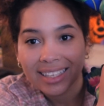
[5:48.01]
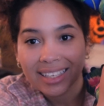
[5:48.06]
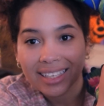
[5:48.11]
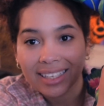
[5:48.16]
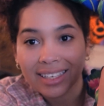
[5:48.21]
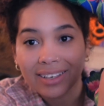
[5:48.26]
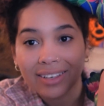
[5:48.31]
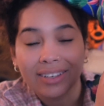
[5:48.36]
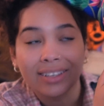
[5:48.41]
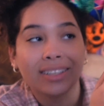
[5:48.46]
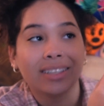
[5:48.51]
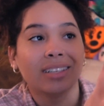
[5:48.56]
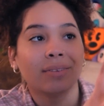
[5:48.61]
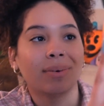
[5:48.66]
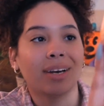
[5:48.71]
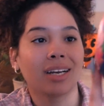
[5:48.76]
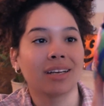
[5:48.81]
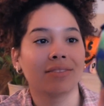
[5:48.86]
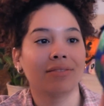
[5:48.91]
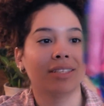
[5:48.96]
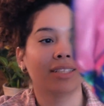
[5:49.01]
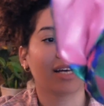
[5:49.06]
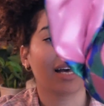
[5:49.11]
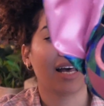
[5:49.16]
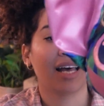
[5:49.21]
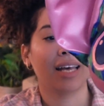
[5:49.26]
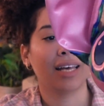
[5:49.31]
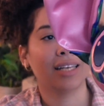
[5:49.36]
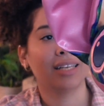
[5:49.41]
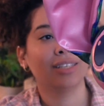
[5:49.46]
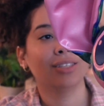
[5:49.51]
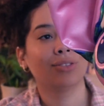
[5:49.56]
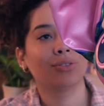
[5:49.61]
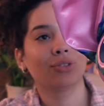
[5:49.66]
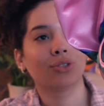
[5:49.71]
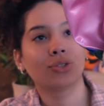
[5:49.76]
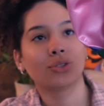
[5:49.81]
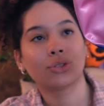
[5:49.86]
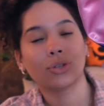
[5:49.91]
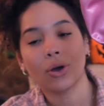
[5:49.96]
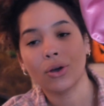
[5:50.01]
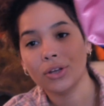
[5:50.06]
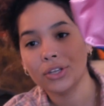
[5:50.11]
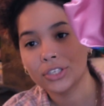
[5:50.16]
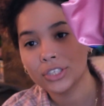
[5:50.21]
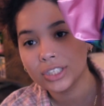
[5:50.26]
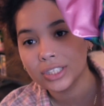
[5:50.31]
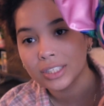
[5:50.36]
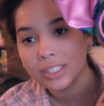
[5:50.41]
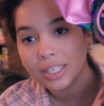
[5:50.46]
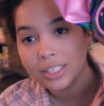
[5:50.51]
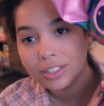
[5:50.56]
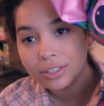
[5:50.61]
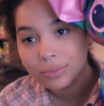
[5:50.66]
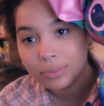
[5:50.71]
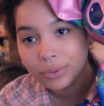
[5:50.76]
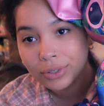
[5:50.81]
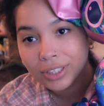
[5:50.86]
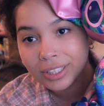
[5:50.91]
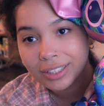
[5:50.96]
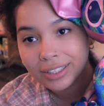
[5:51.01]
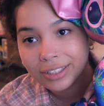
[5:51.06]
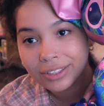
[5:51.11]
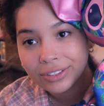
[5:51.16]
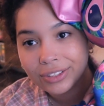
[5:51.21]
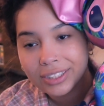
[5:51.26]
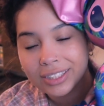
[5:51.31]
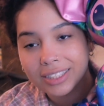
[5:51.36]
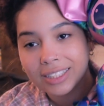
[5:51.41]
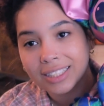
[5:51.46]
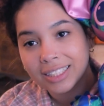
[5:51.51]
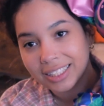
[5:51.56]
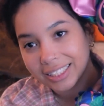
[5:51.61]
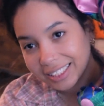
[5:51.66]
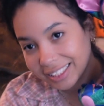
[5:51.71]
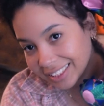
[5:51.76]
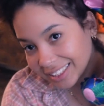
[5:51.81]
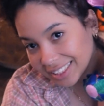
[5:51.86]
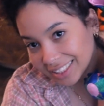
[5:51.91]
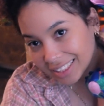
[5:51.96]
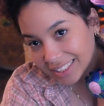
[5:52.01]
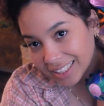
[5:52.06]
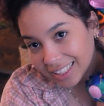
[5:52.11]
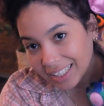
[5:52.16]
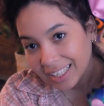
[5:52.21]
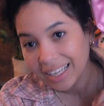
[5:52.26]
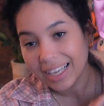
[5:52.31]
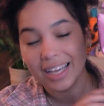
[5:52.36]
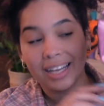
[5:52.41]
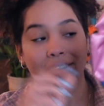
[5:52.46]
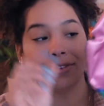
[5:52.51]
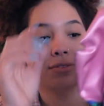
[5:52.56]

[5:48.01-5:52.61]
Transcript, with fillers: and on the back of his head. It's so it's just such a pretty little stitch. And